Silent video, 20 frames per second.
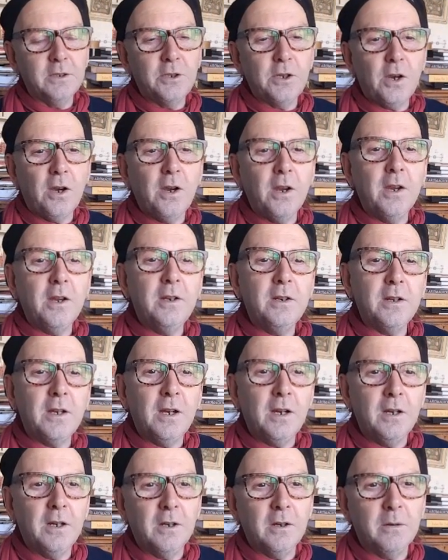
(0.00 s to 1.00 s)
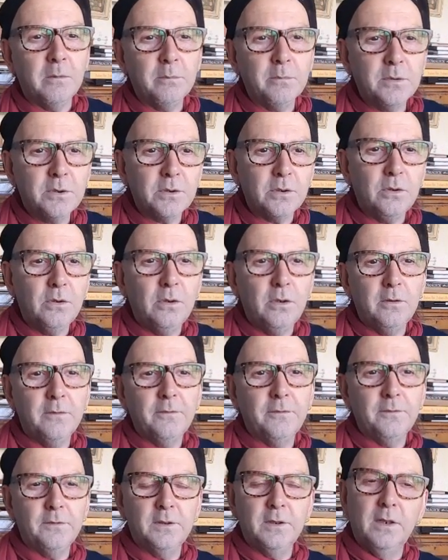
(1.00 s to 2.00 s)
giant arms
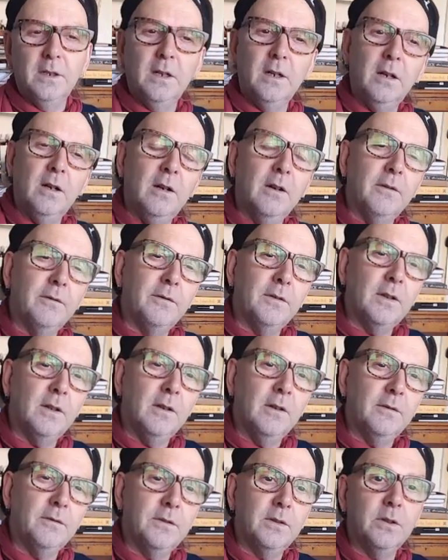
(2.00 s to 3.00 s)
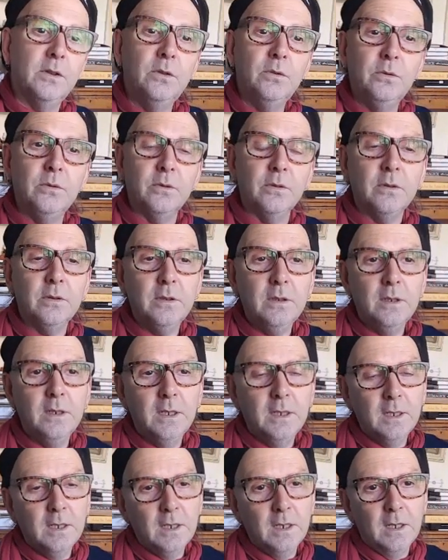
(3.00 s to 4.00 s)
of the Nun.
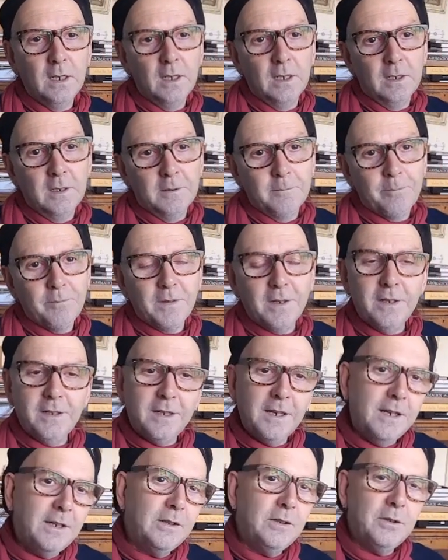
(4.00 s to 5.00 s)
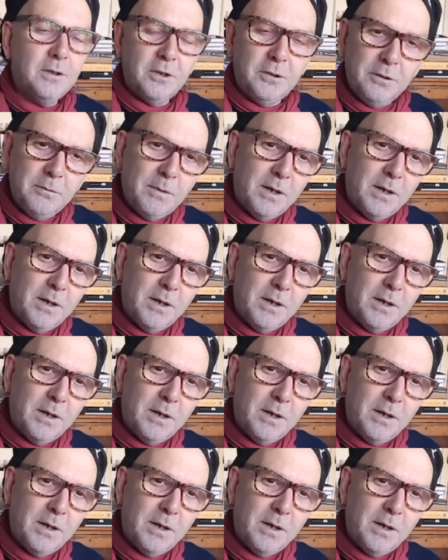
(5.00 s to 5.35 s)
Again, you